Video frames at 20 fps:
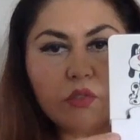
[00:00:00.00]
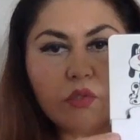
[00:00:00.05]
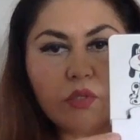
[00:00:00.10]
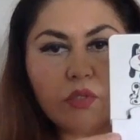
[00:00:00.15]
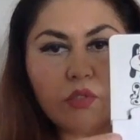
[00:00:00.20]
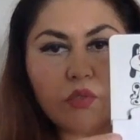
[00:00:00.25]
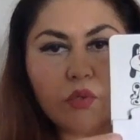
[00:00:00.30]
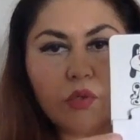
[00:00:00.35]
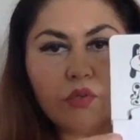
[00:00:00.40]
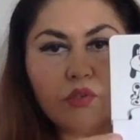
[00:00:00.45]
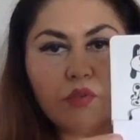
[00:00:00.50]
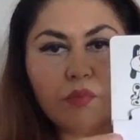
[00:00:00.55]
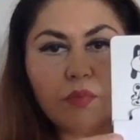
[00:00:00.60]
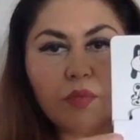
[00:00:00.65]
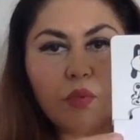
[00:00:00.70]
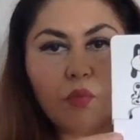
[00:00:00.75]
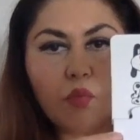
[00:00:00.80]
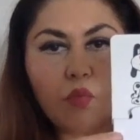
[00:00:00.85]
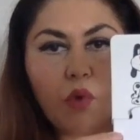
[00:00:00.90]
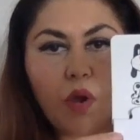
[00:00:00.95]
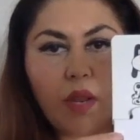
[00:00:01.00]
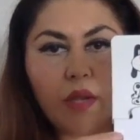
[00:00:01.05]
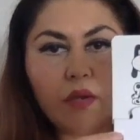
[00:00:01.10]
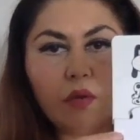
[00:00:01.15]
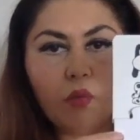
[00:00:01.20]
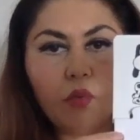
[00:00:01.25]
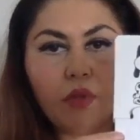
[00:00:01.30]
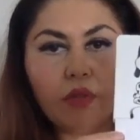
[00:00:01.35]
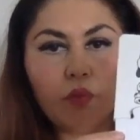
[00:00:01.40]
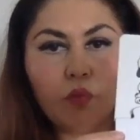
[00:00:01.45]
So it's going to be
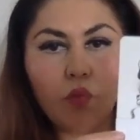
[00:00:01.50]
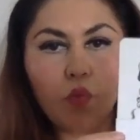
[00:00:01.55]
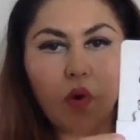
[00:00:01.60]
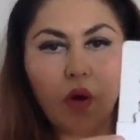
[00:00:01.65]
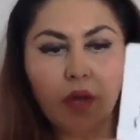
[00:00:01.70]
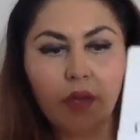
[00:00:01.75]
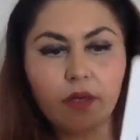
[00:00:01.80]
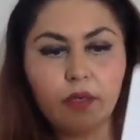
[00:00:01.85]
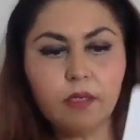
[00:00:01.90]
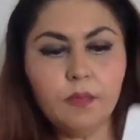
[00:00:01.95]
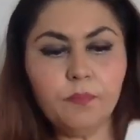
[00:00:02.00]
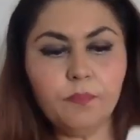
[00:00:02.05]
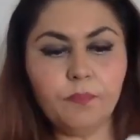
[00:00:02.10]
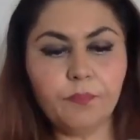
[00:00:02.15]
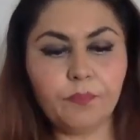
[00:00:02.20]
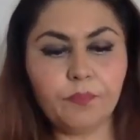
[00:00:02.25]
1 with 1.